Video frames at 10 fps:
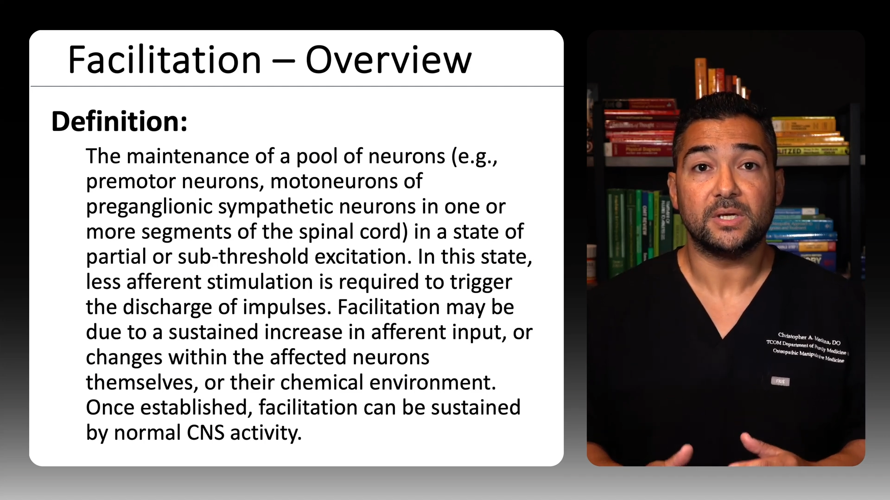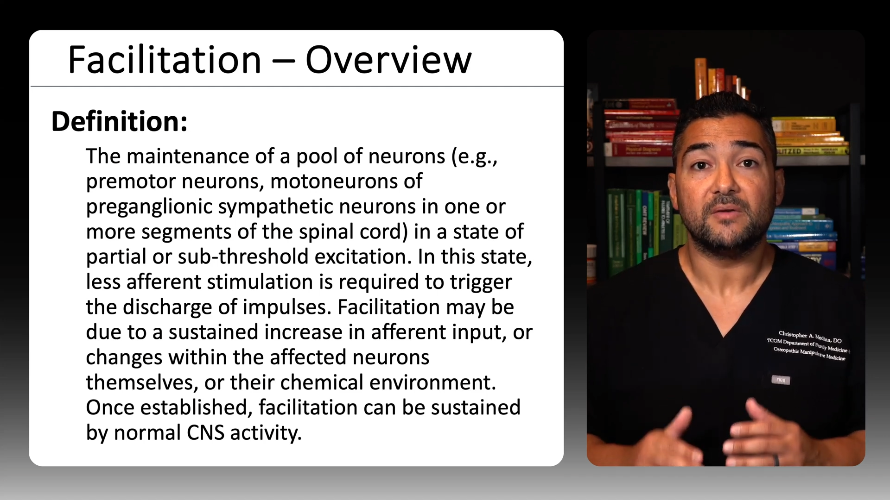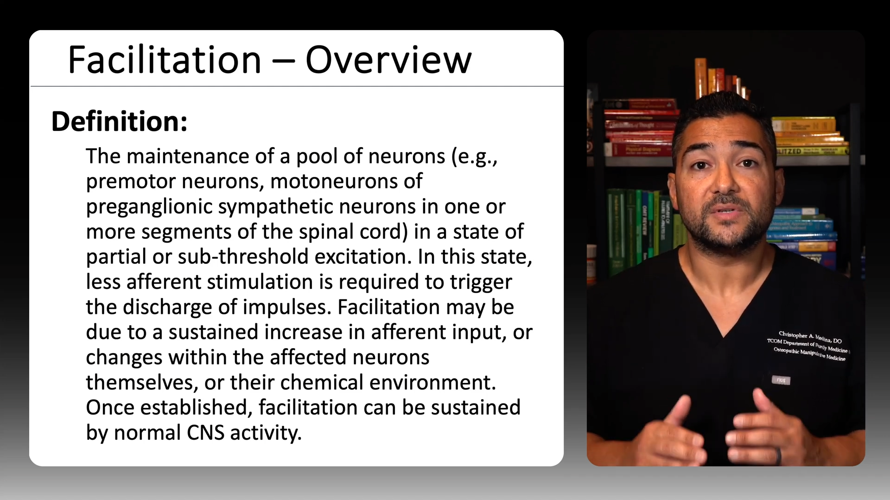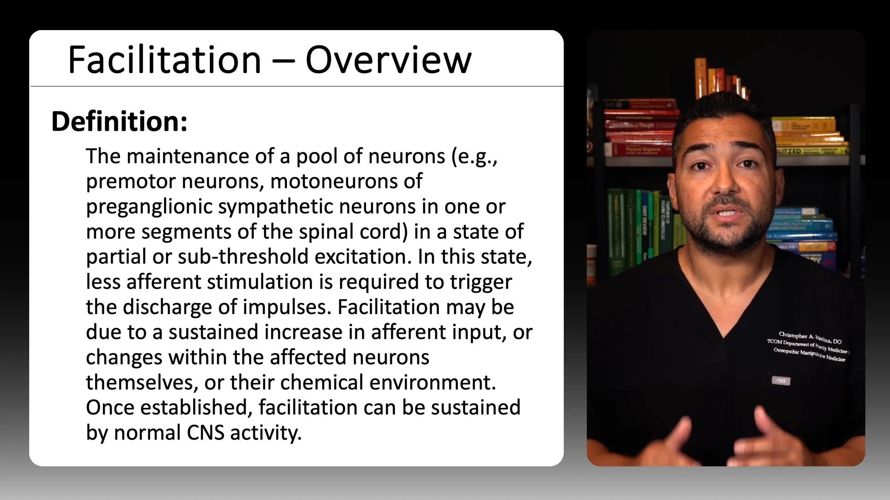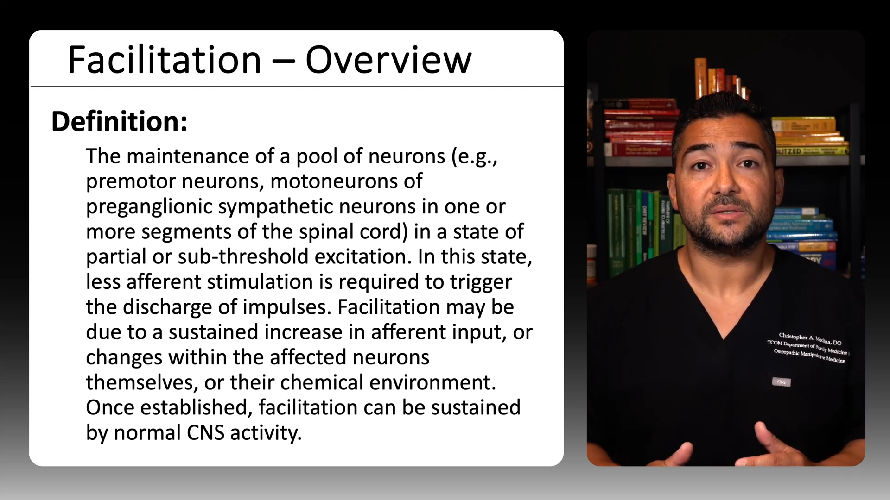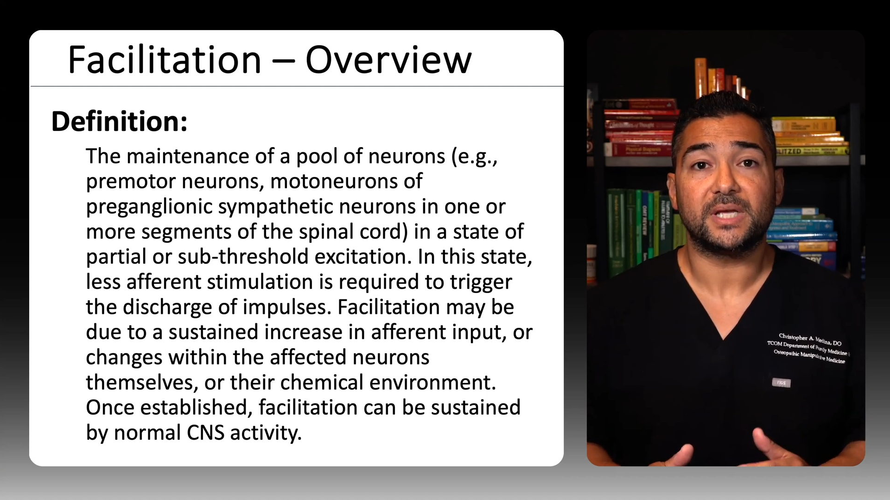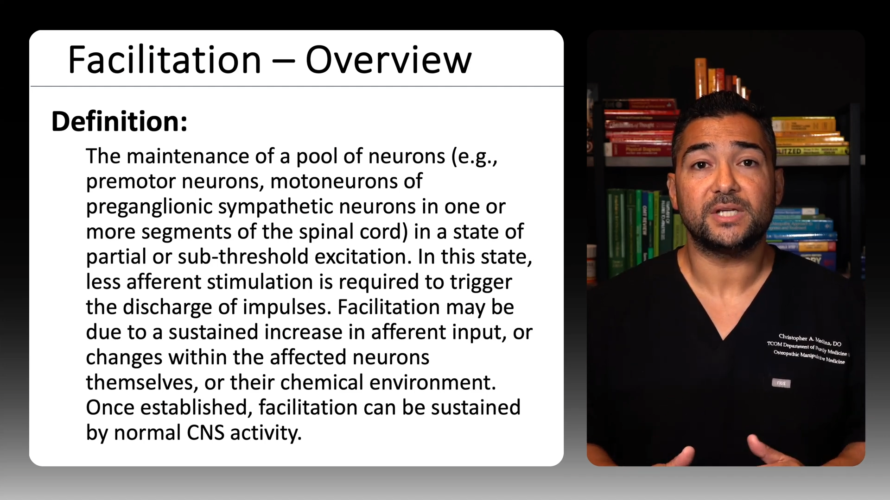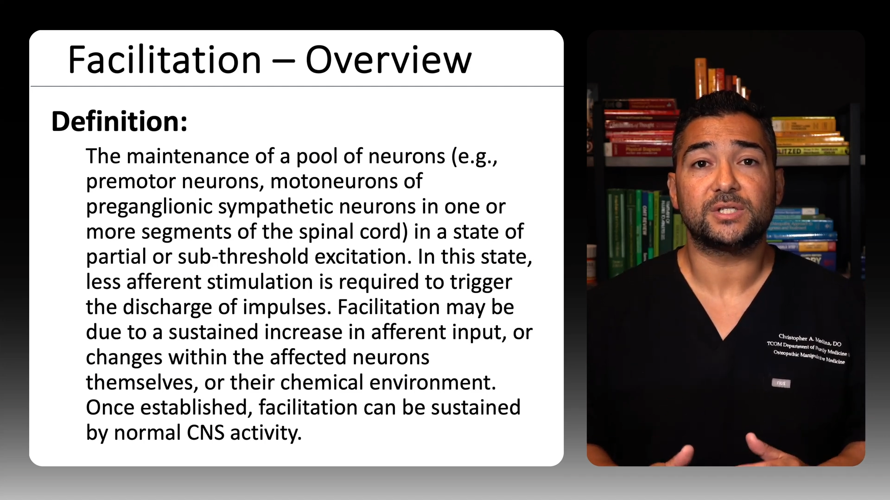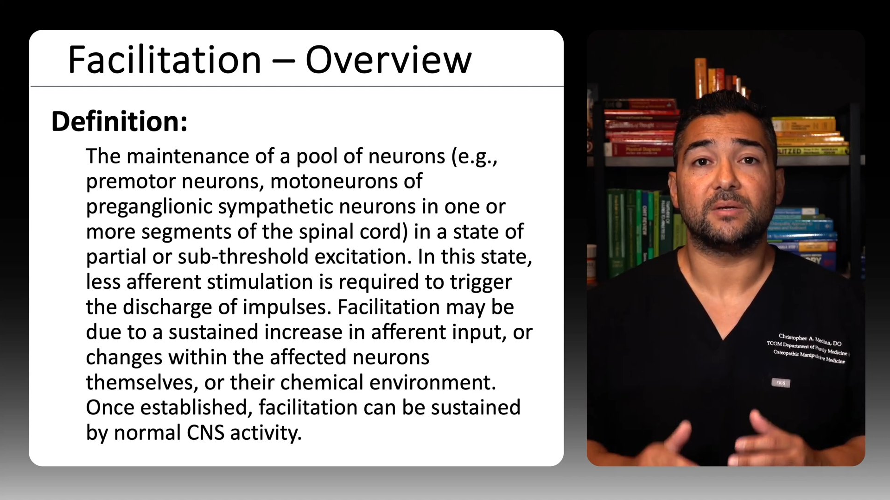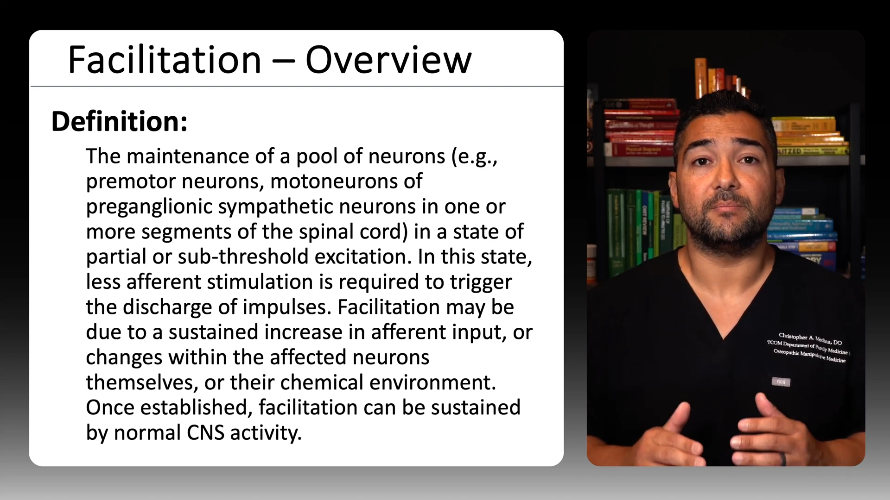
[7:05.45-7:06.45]

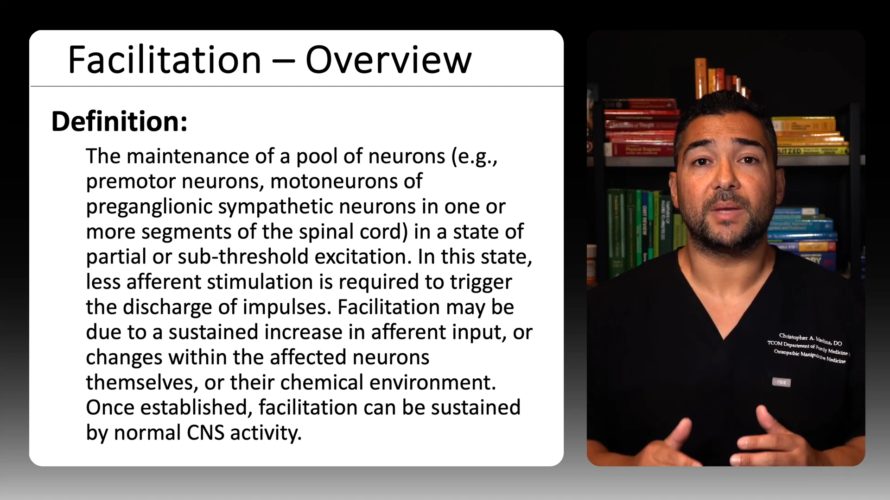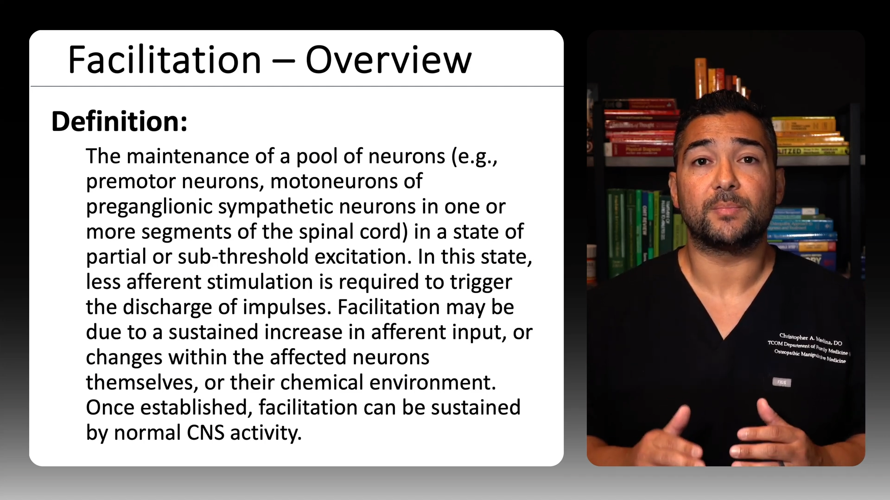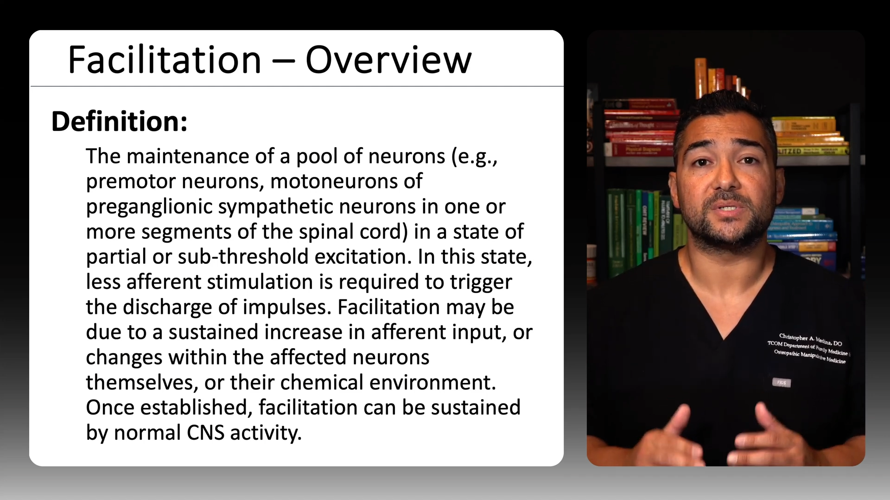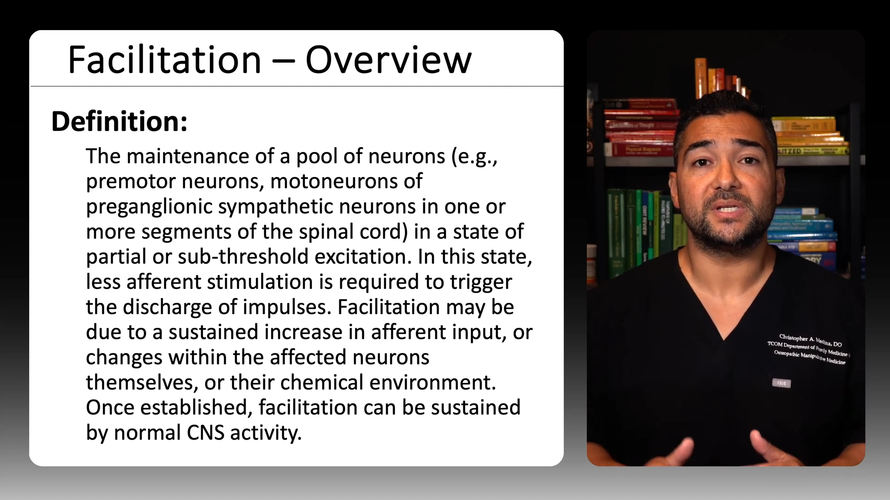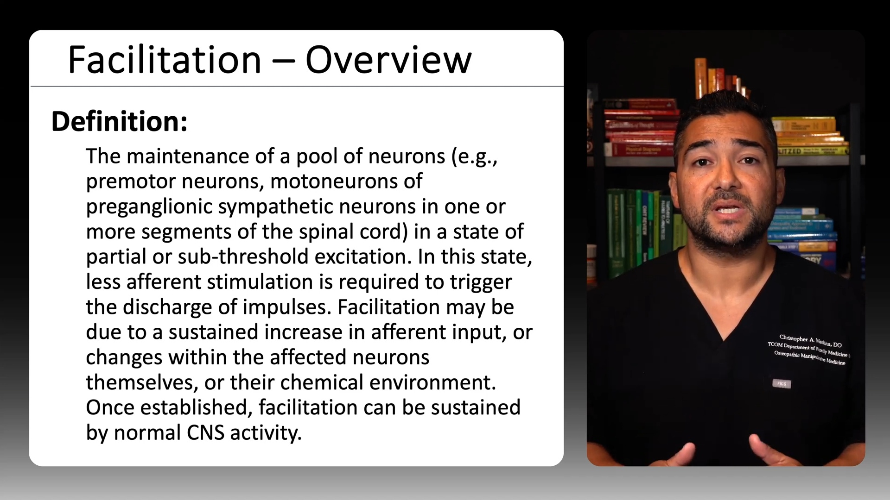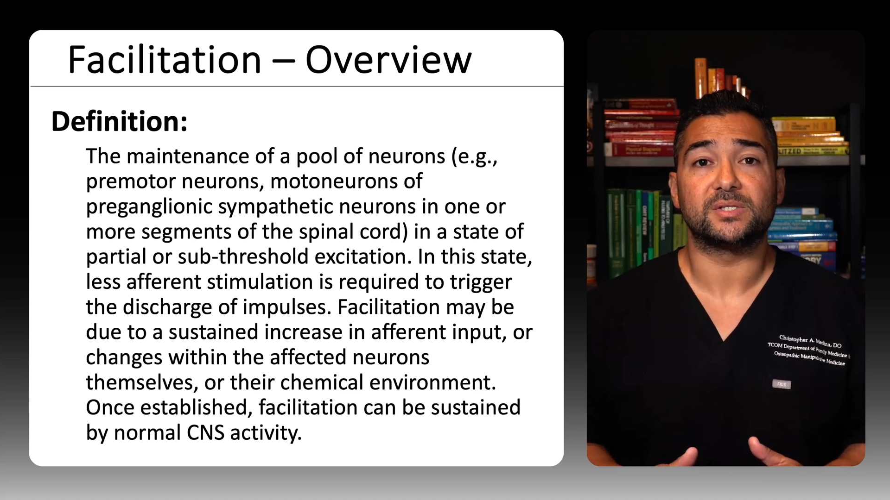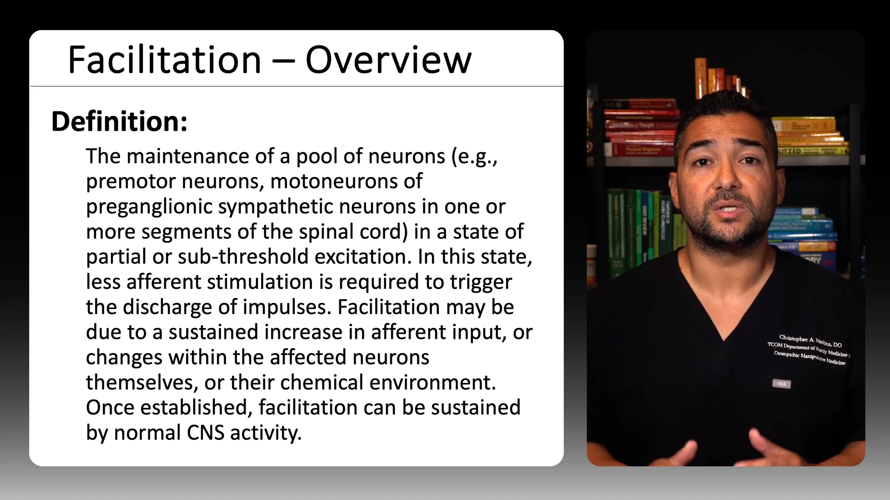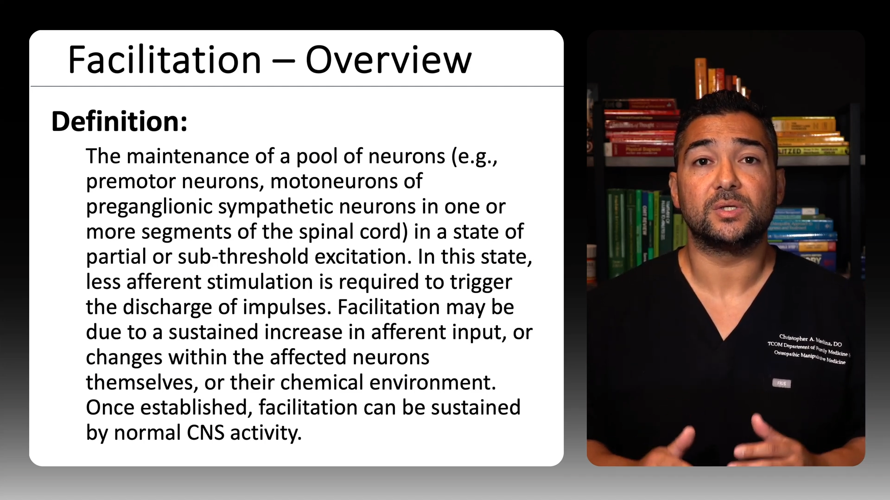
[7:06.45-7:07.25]
facilitation may persist